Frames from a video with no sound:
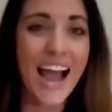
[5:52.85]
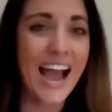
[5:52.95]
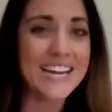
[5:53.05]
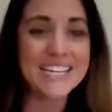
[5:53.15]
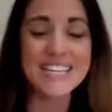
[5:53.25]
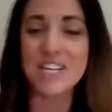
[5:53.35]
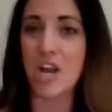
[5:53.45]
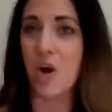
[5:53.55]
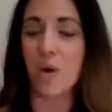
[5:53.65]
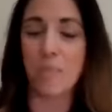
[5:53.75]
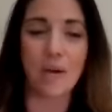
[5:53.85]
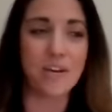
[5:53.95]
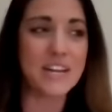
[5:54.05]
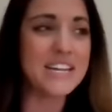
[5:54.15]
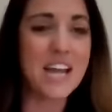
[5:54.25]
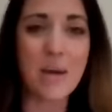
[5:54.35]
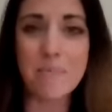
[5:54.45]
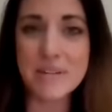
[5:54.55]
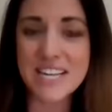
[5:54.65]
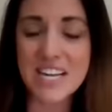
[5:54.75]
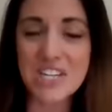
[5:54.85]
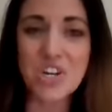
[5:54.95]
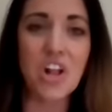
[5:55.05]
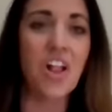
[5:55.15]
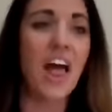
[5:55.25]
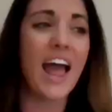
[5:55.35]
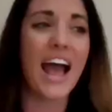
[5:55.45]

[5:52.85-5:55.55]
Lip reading: I didn't know about income potential.